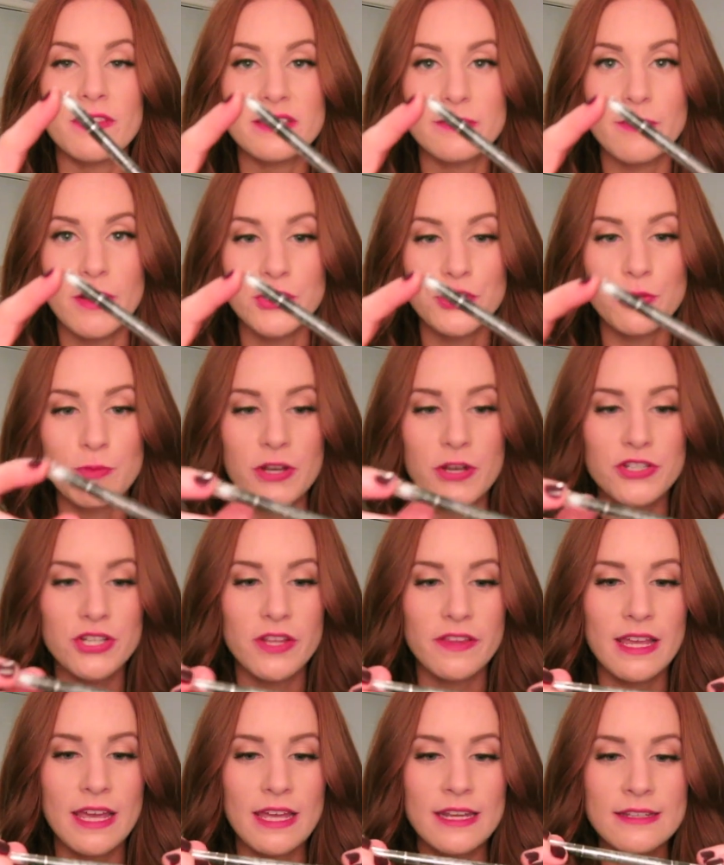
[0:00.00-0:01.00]
a smudger brush
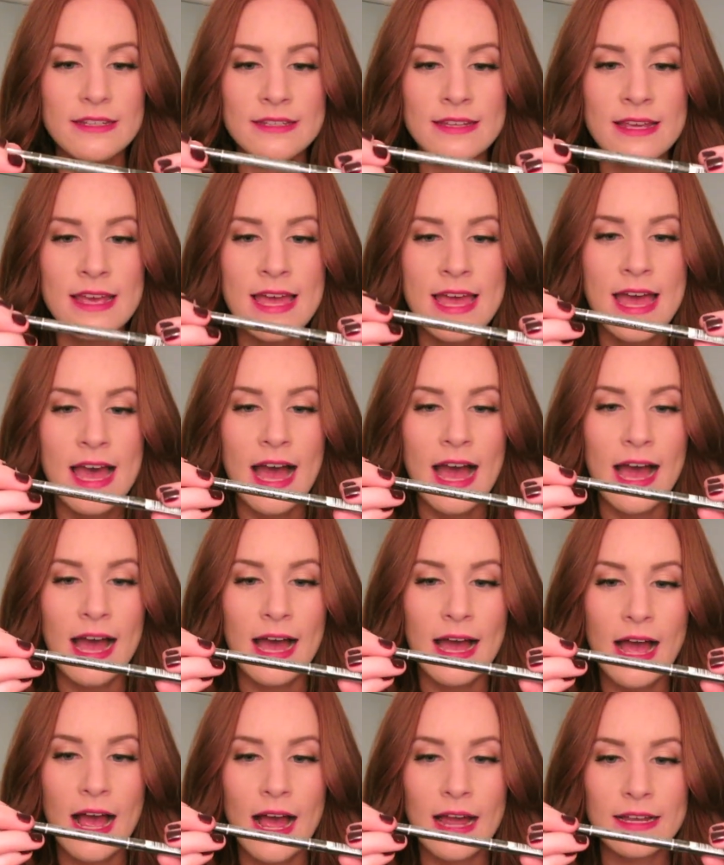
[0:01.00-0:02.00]
on the end.
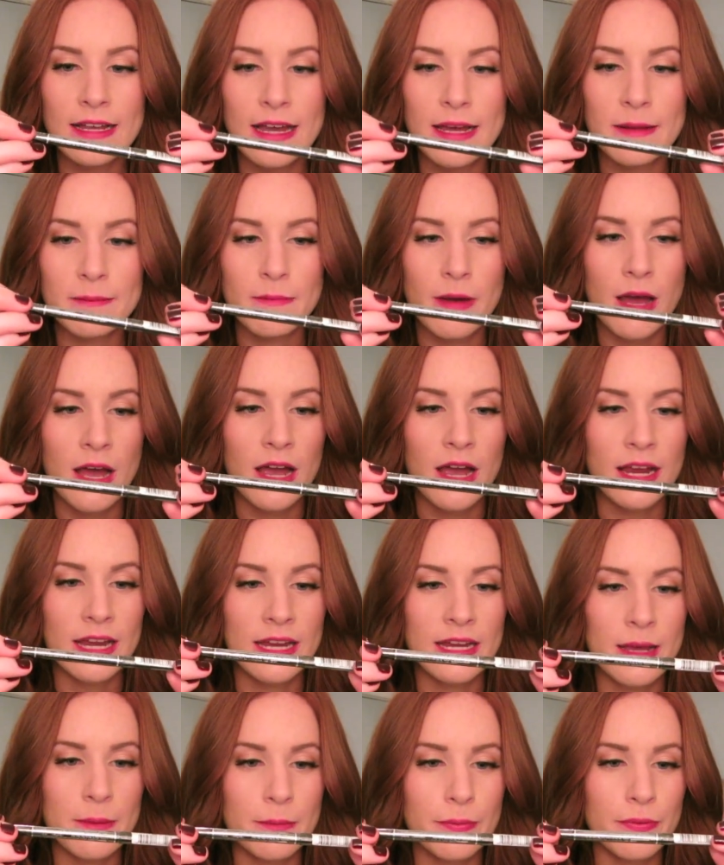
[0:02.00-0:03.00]
Uh, I got
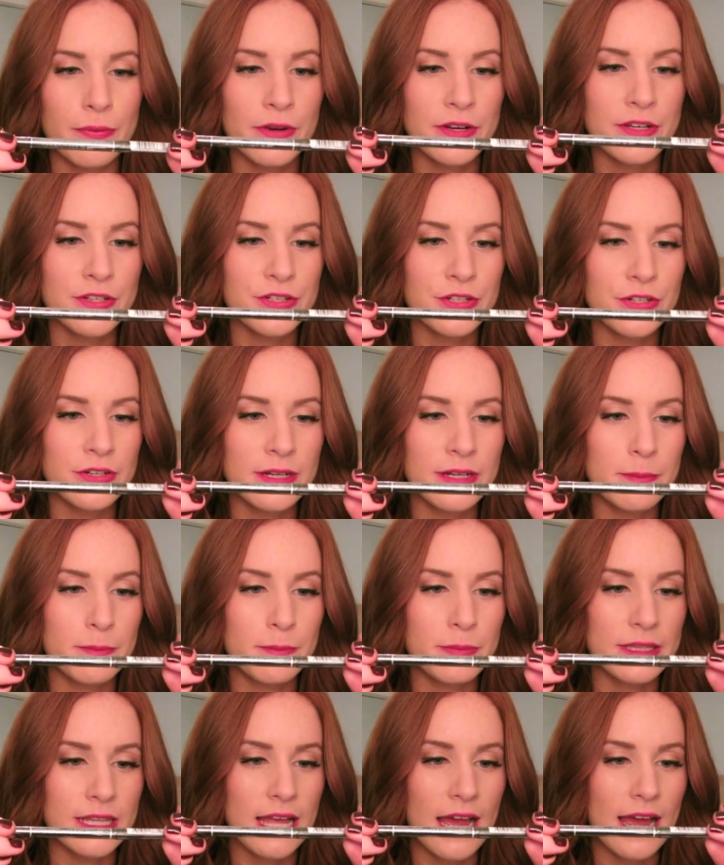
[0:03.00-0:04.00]
mine, I'm pretty sure, in
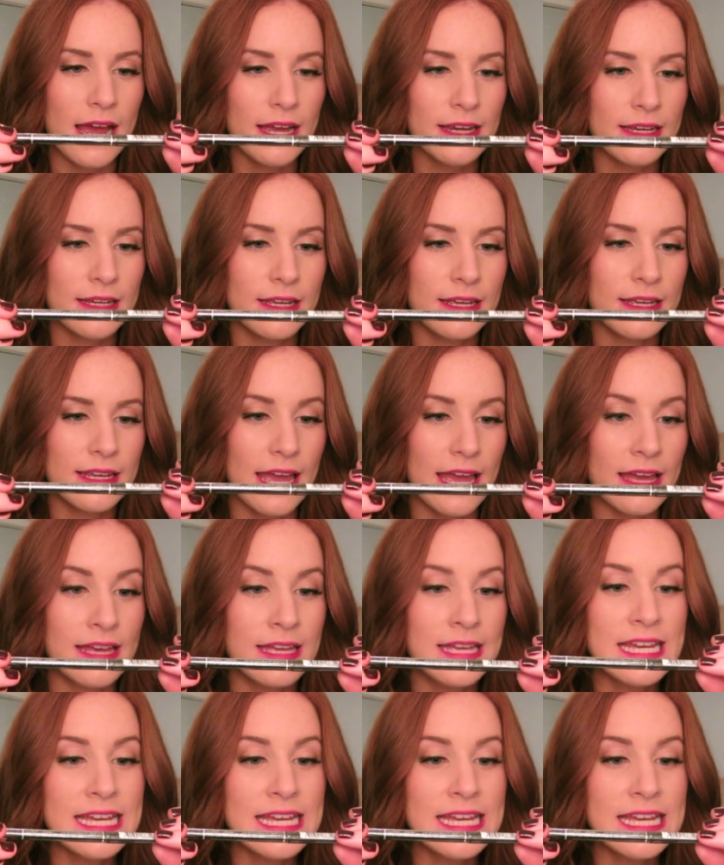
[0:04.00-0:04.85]
black. Yeah. Yep,